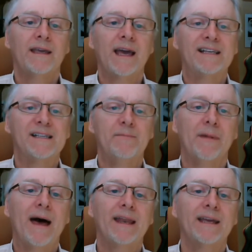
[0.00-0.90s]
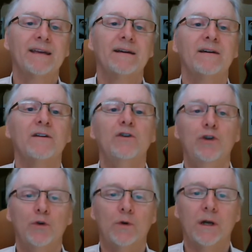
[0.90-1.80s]
chiasmatic
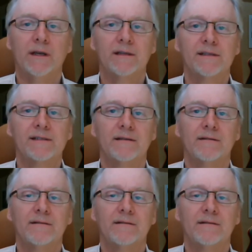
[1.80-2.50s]
nucleus.